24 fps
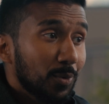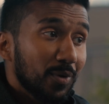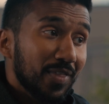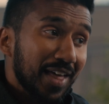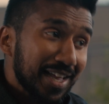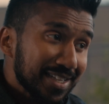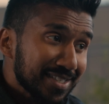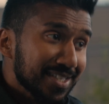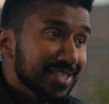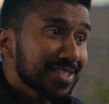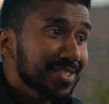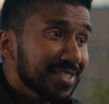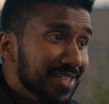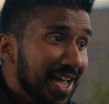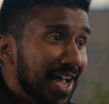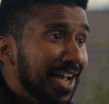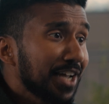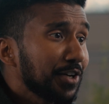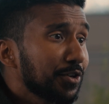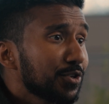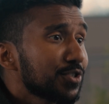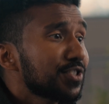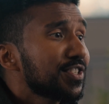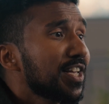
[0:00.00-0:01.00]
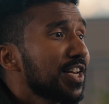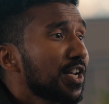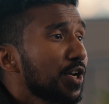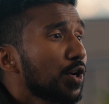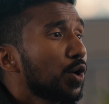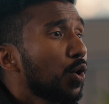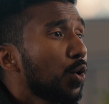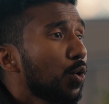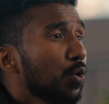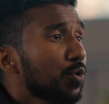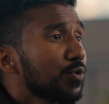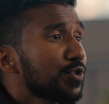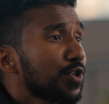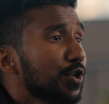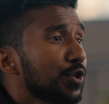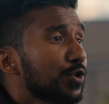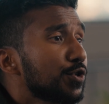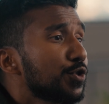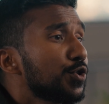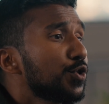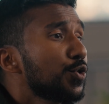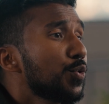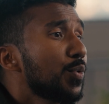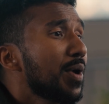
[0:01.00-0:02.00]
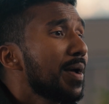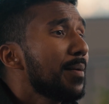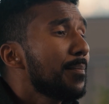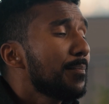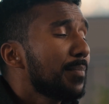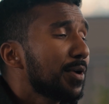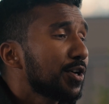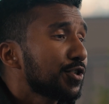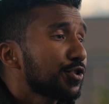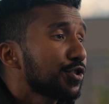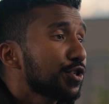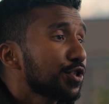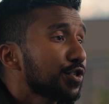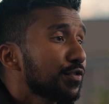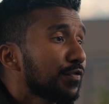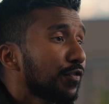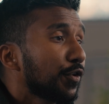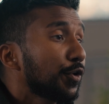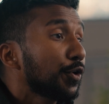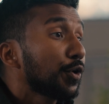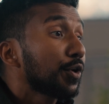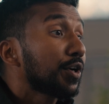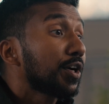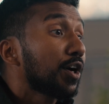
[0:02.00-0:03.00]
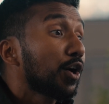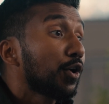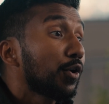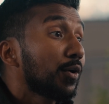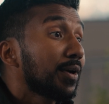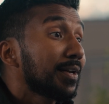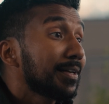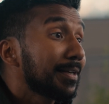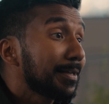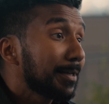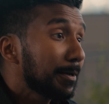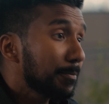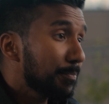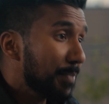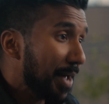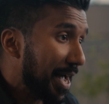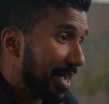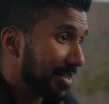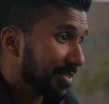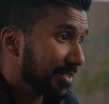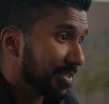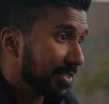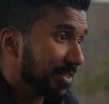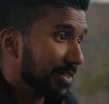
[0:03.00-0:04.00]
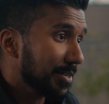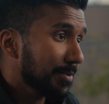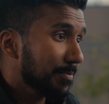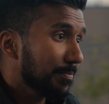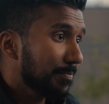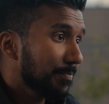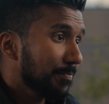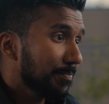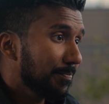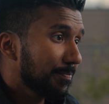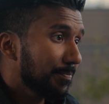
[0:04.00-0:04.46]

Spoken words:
well, that's a sign you're setting goals that are too ambitious for your current capacity.